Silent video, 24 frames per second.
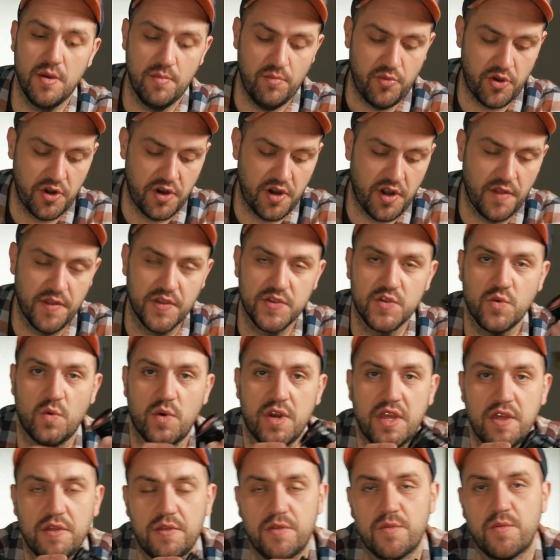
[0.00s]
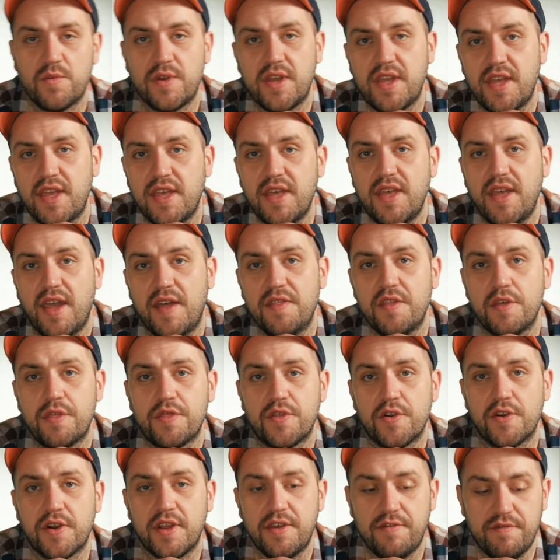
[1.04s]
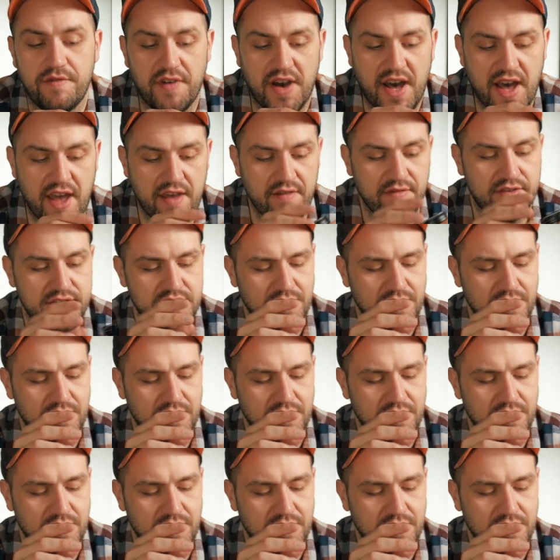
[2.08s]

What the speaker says: put it on the 23 and the 35.